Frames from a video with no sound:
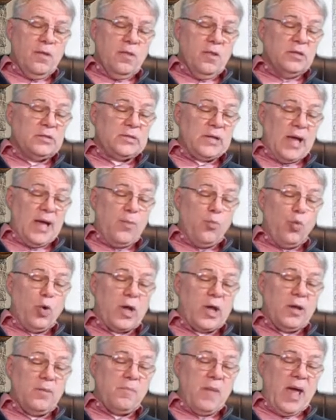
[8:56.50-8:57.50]
the same
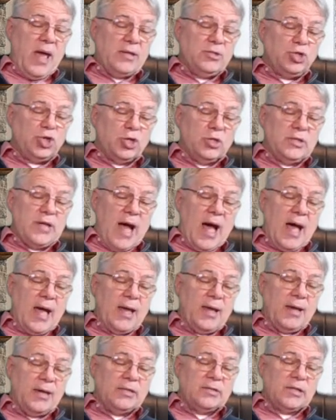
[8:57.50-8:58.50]
wicked man shall die
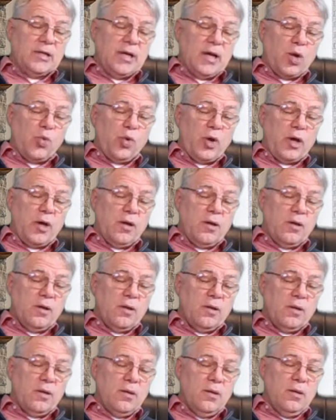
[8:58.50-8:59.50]
in his iniquity,
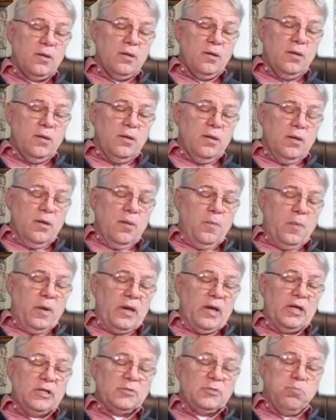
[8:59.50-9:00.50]

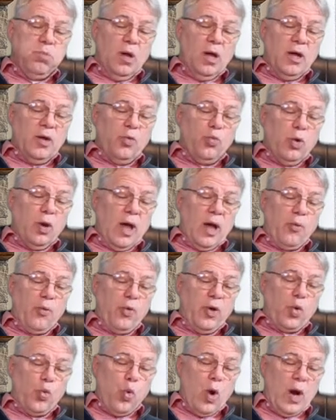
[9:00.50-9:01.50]
but his blood will I
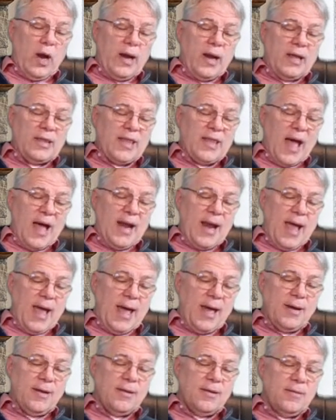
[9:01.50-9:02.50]
requite at thine
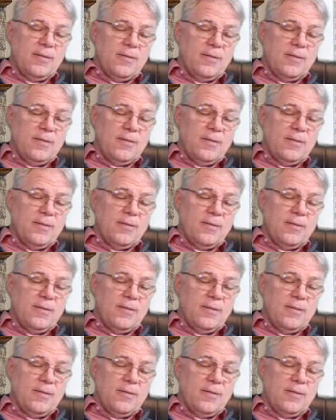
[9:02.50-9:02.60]
hand.